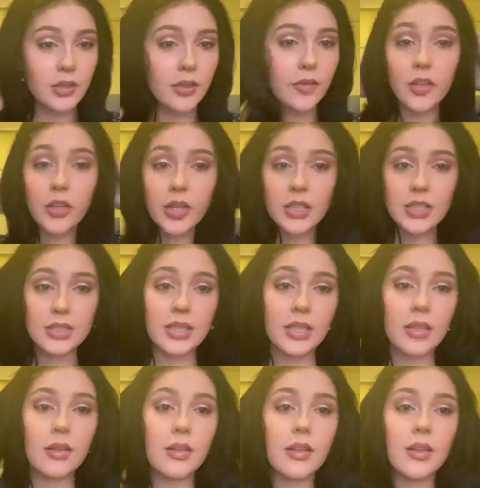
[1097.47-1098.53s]
You can just
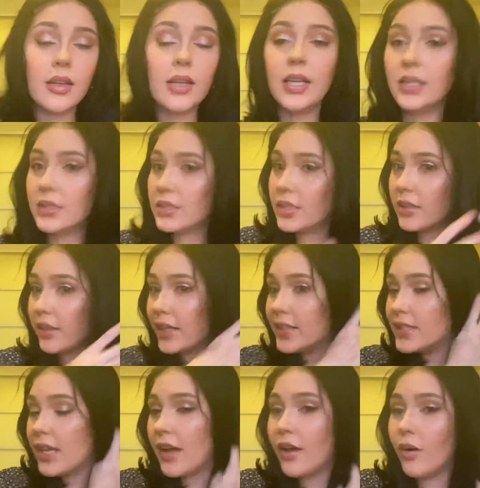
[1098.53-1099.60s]
instantly
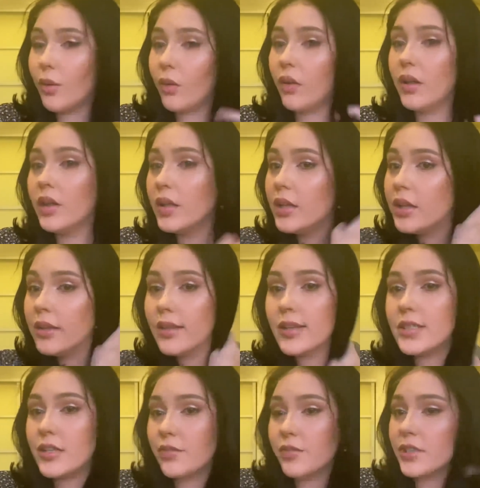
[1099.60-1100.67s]
tell the
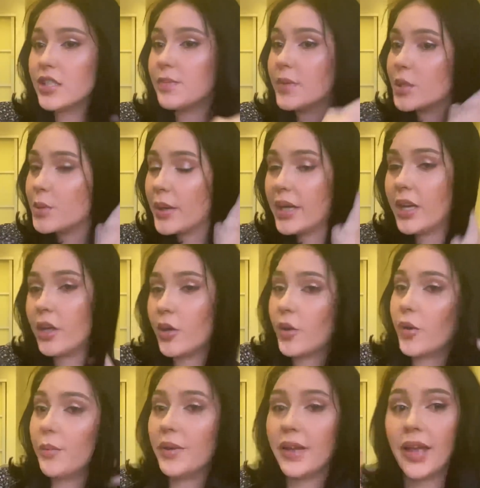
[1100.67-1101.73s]
difference between a
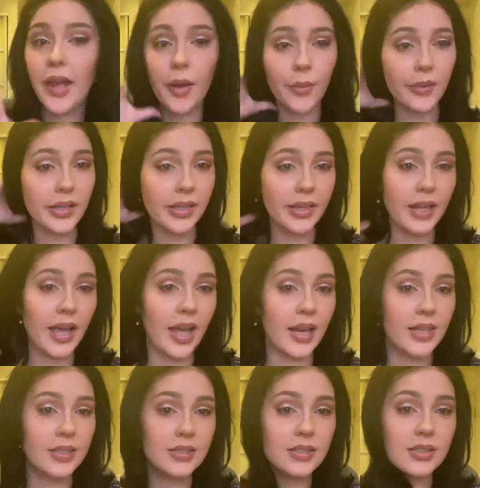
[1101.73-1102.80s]
human hair wig
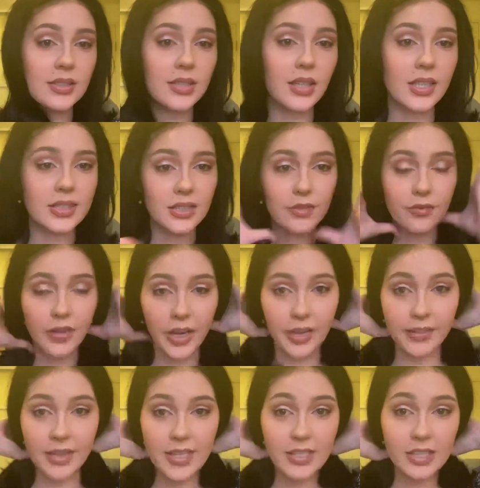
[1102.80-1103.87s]
and a
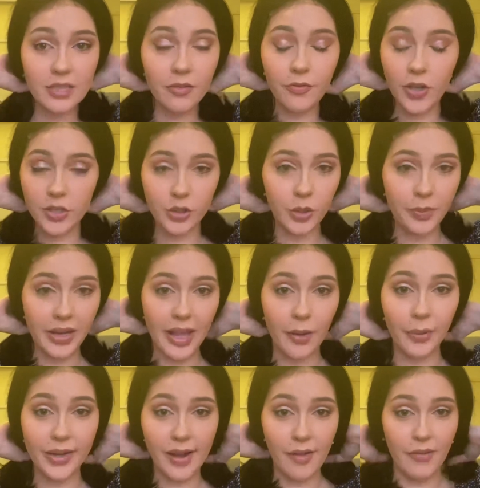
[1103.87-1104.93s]
synthetic. This is the first human hair
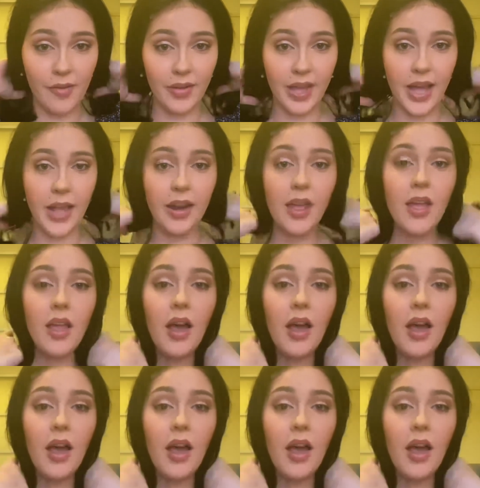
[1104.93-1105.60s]
wig I've ever had.